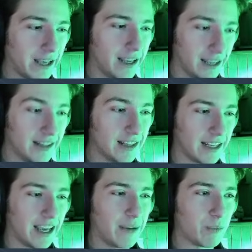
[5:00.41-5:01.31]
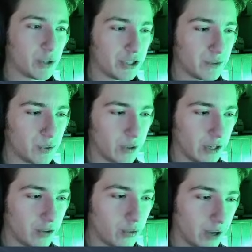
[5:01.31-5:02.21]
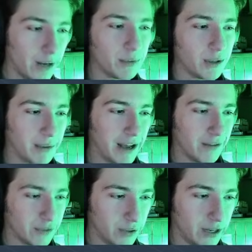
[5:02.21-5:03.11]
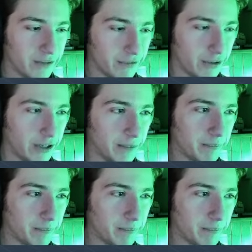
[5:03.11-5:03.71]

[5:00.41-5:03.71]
in the game, which gives you an incredible amount of creative freedom.